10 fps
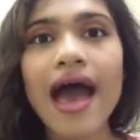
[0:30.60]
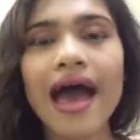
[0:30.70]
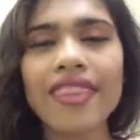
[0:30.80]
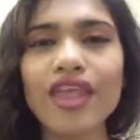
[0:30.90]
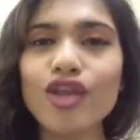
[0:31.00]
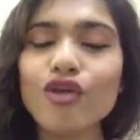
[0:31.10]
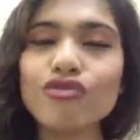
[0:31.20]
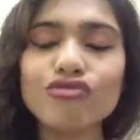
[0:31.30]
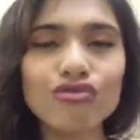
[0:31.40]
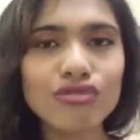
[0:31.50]
And there are no
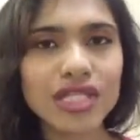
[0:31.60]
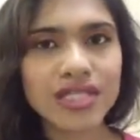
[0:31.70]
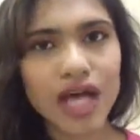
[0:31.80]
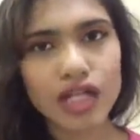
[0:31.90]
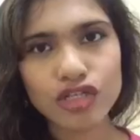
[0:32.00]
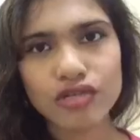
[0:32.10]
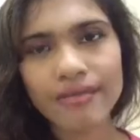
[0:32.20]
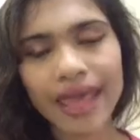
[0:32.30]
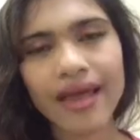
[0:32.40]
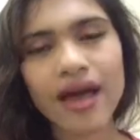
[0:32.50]
rules as such to
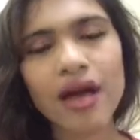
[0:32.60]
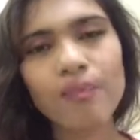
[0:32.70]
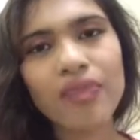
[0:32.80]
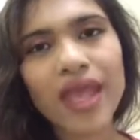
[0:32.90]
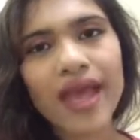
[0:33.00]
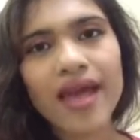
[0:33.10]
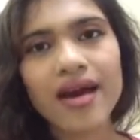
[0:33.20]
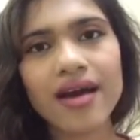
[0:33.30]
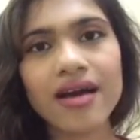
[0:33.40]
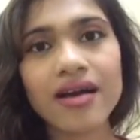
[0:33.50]
makeup.
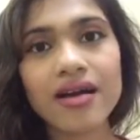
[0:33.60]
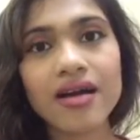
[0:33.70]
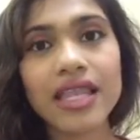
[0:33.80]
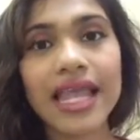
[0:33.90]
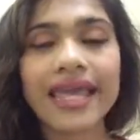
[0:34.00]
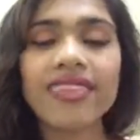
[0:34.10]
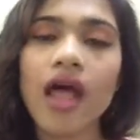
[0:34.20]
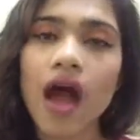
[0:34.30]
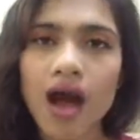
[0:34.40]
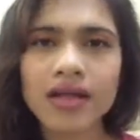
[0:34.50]
Like
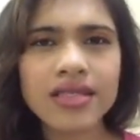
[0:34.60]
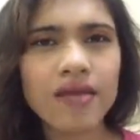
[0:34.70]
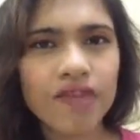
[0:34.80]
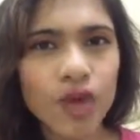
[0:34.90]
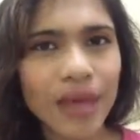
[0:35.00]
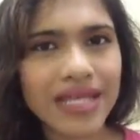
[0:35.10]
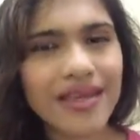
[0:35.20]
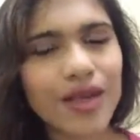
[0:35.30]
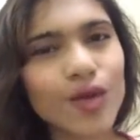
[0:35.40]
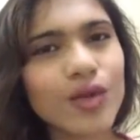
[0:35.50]
there are some few
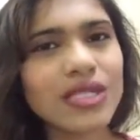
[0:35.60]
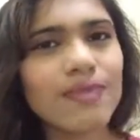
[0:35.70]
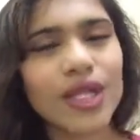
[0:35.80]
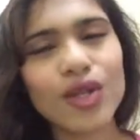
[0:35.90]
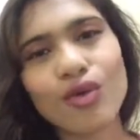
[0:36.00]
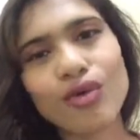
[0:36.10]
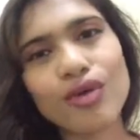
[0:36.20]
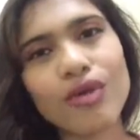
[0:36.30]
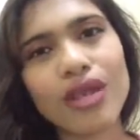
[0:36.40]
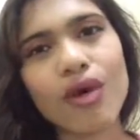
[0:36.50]
basic rules, but
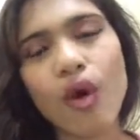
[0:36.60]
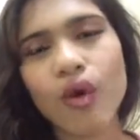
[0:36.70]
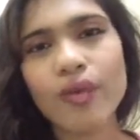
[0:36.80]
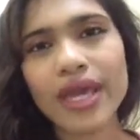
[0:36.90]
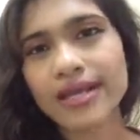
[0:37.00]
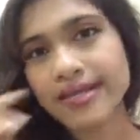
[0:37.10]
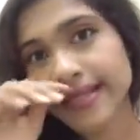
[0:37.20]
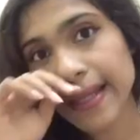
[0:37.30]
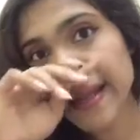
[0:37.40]
you can always